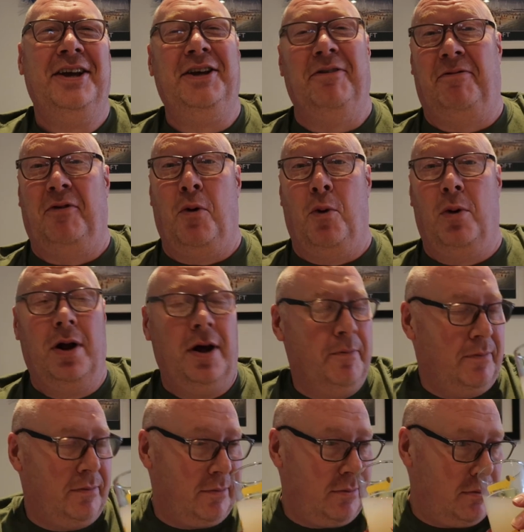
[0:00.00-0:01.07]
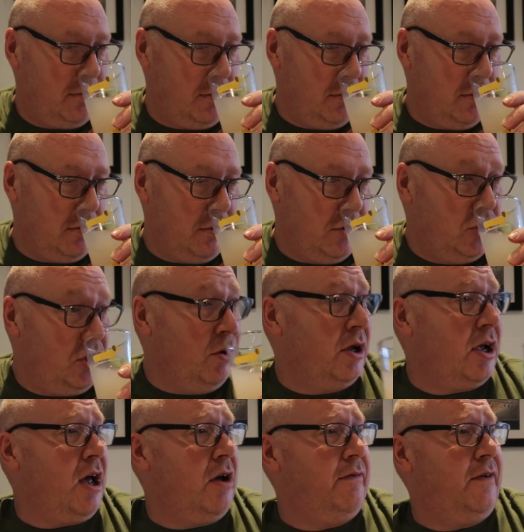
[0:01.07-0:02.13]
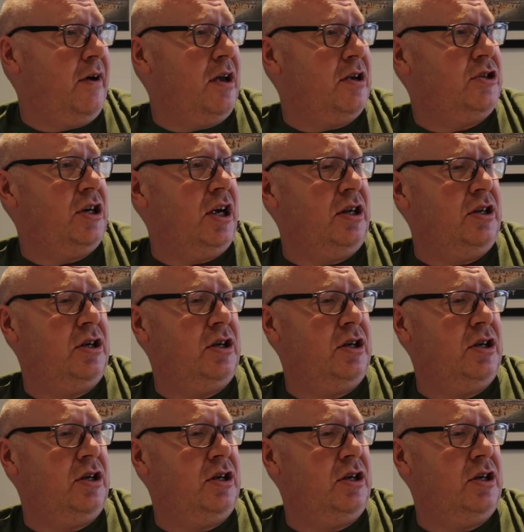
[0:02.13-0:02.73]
You fool. Do you want to go first, Ginge?